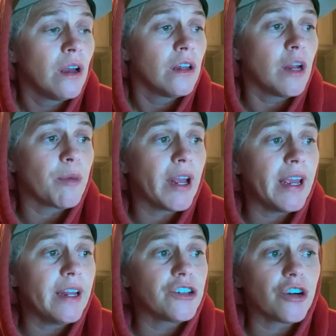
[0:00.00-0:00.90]
Number
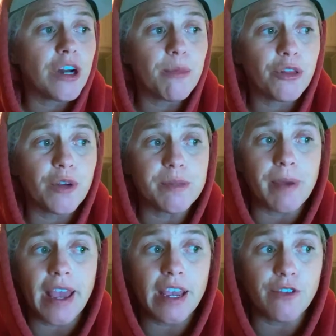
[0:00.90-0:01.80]
8, juror number 3's
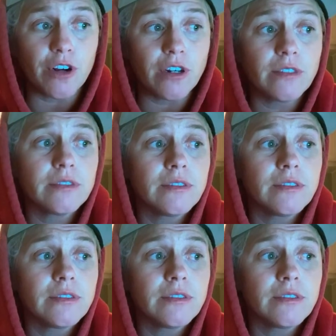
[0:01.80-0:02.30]
behavior